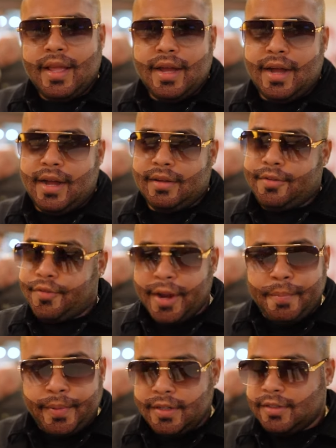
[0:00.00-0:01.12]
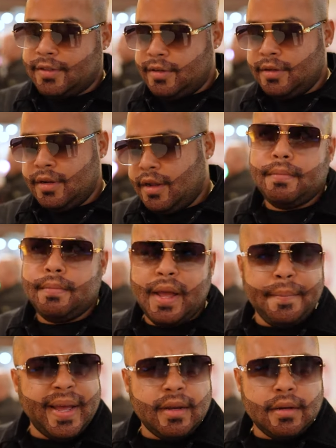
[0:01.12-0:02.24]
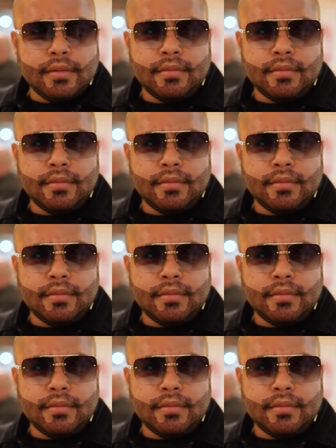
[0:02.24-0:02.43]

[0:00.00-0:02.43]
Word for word: uh, great person, Mehmet.